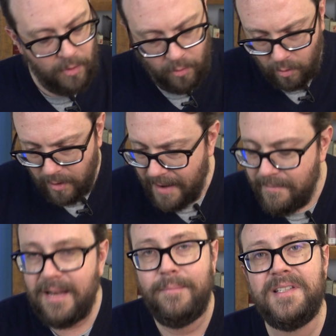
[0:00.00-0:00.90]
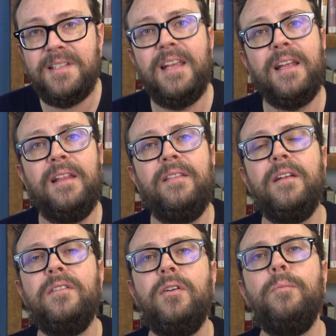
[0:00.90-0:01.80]
or I made a mistake in the
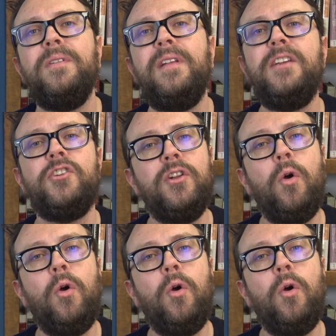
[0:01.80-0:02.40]
interpretation